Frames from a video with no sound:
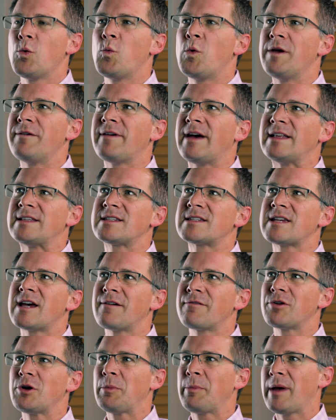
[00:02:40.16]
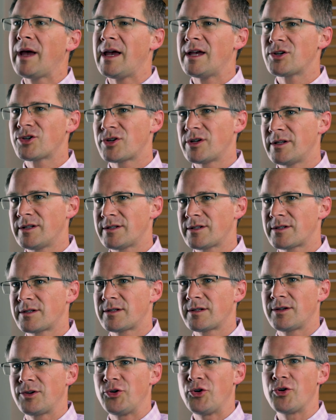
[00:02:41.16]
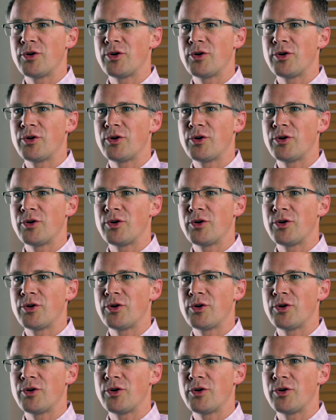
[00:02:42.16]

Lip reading: We've had several patients